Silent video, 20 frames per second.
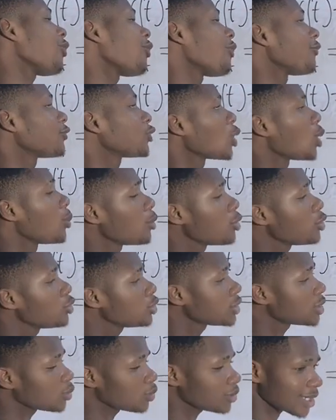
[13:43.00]
of
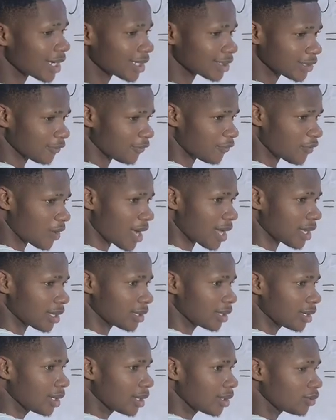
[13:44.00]
wt without a
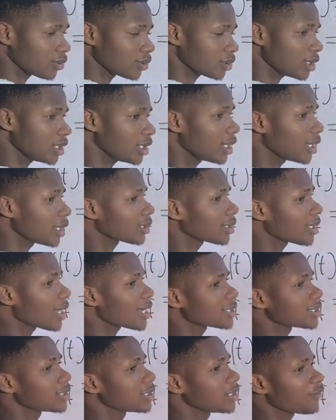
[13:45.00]
phi. Okay,
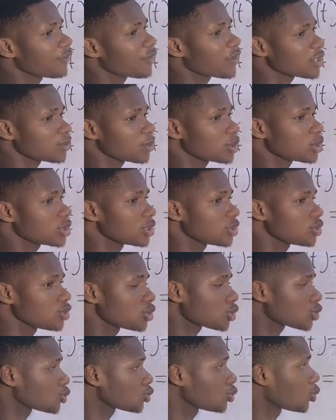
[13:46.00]
that's the difference between
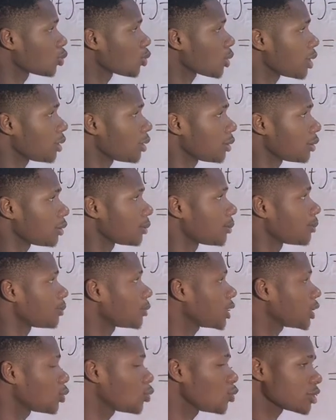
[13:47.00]
these two
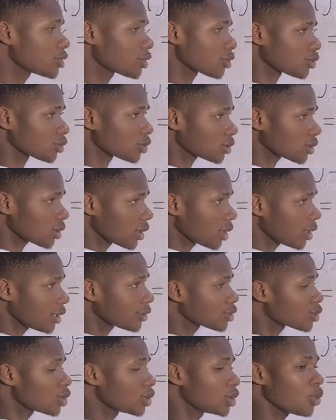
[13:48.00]
equations.
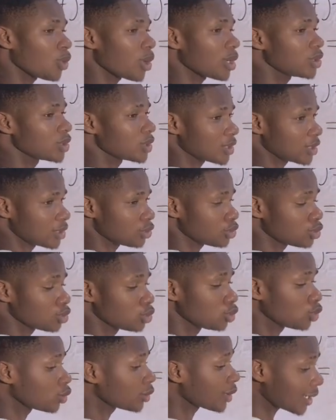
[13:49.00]
So anyone you see, you should
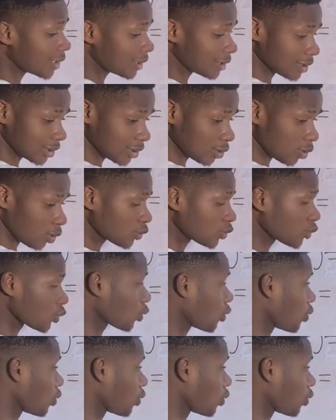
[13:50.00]
know that this is also